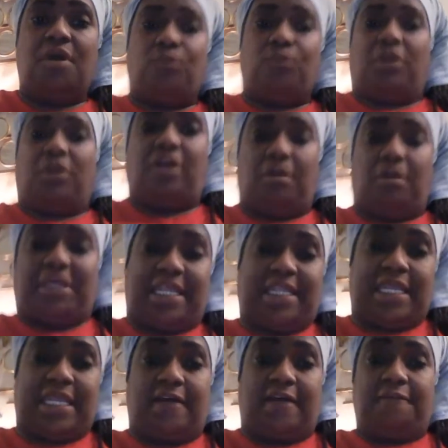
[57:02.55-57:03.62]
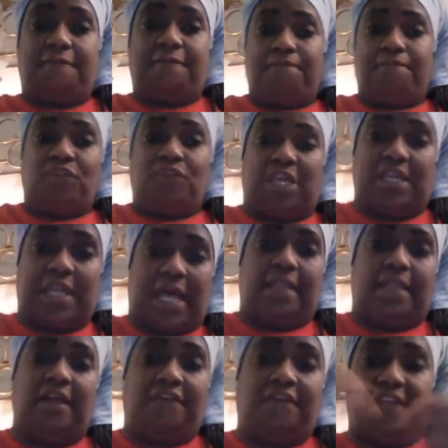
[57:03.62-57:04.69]
where I'm at now. And I
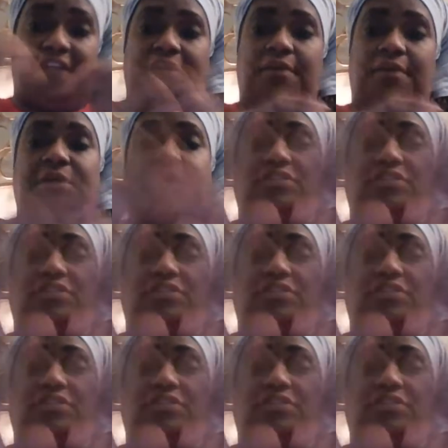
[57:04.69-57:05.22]
love it here because